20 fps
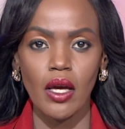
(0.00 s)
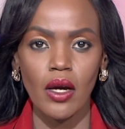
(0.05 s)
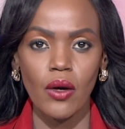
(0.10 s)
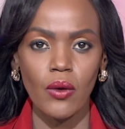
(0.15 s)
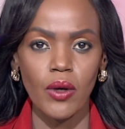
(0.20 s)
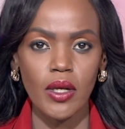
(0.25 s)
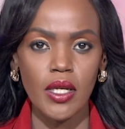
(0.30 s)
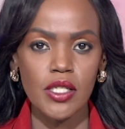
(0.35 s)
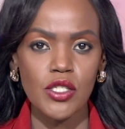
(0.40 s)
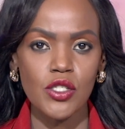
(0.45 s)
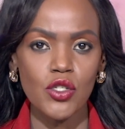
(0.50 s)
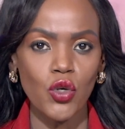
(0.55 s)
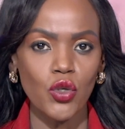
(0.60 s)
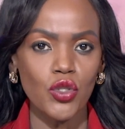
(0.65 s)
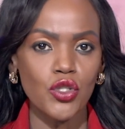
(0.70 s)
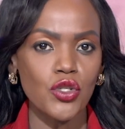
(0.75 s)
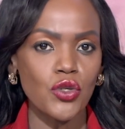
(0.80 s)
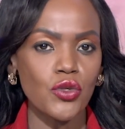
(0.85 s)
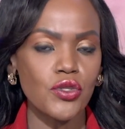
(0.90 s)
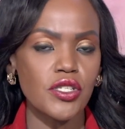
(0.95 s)
Well, let's talk
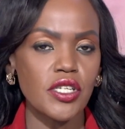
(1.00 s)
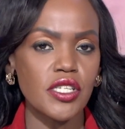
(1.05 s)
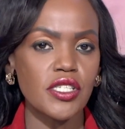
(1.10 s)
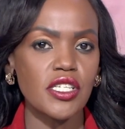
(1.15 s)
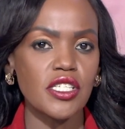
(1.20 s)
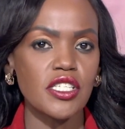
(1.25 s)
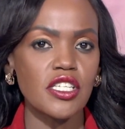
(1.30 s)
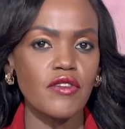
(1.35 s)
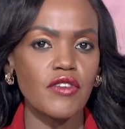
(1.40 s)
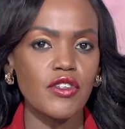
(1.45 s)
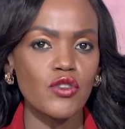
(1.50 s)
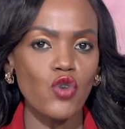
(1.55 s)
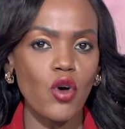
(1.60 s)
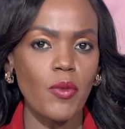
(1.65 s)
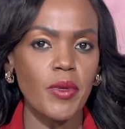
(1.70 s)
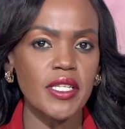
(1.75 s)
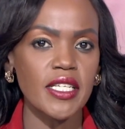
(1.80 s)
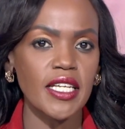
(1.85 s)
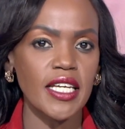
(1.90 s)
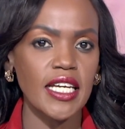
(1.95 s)
to CCTV's
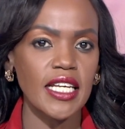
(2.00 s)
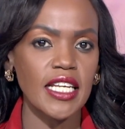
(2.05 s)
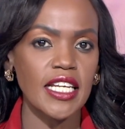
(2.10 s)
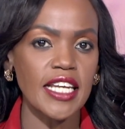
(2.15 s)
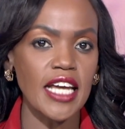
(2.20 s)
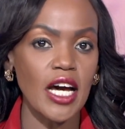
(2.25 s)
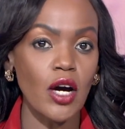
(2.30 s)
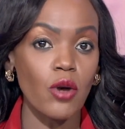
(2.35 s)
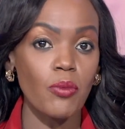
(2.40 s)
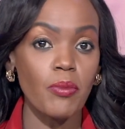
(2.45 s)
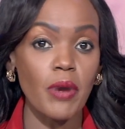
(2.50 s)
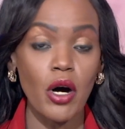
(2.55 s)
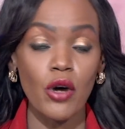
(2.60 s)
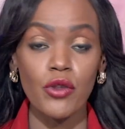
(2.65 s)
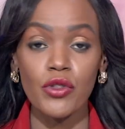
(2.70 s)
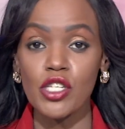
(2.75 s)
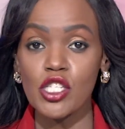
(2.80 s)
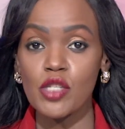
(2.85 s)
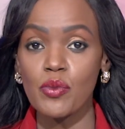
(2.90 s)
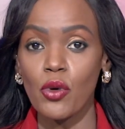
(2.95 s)
Robert Nagila now about
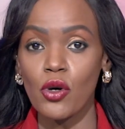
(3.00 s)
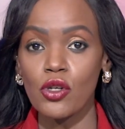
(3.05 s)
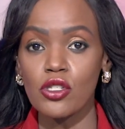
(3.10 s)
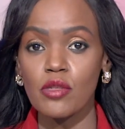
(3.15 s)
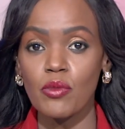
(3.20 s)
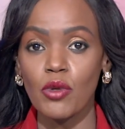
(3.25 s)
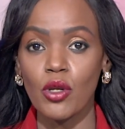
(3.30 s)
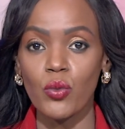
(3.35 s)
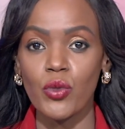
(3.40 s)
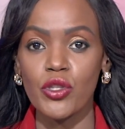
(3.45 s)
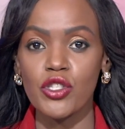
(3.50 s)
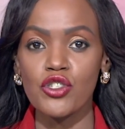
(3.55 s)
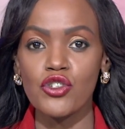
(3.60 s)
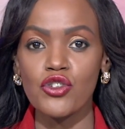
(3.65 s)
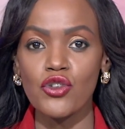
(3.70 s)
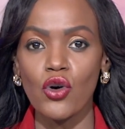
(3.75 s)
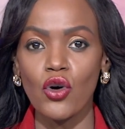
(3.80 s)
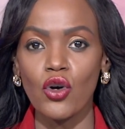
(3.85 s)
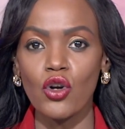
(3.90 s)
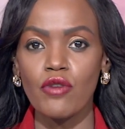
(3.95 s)
this possible
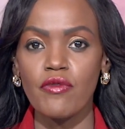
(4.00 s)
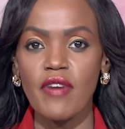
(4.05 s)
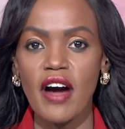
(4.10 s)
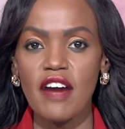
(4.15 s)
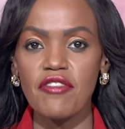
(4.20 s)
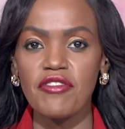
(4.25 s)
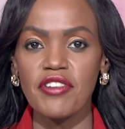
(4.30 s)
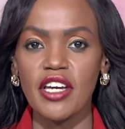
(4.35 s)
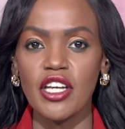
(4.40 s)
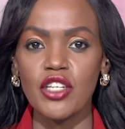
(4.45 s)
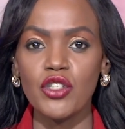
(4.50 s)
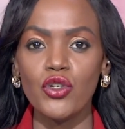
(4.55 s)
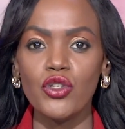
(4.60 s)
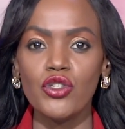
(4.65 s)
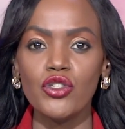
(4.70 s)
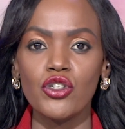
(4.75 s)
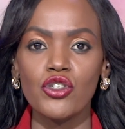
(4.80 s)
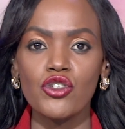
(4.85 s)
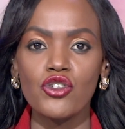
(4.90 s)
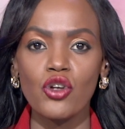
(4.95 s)
withdrawal of African
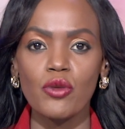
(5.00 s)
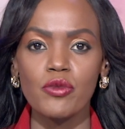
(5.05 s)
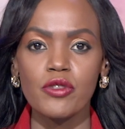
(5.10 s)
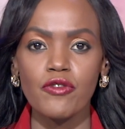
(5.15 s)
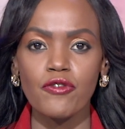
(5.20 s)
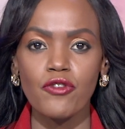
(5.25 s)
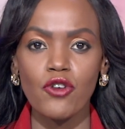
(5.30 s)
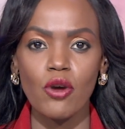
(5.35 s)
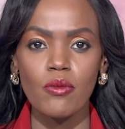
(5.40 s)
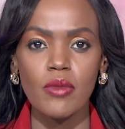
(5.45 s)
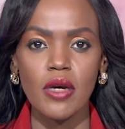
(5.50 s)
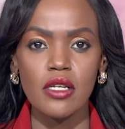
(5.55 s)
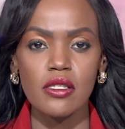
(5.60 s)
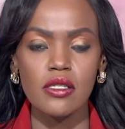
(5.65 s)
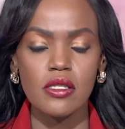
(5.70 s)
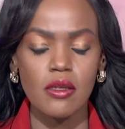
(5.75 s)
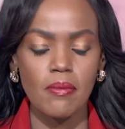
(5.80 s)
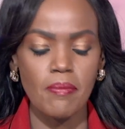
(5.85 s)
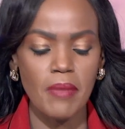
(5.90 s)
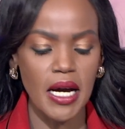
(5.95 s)
Union troops from
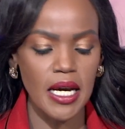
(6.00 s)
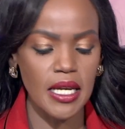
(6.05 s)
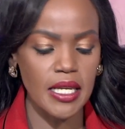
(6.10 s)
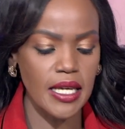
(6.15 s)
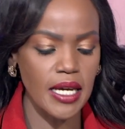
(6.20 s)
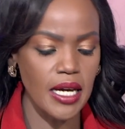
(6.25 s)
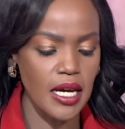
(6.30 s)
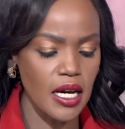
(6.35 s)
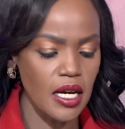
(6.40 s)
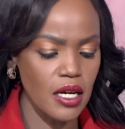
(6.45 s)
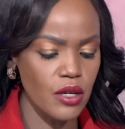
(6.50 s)
Somalia.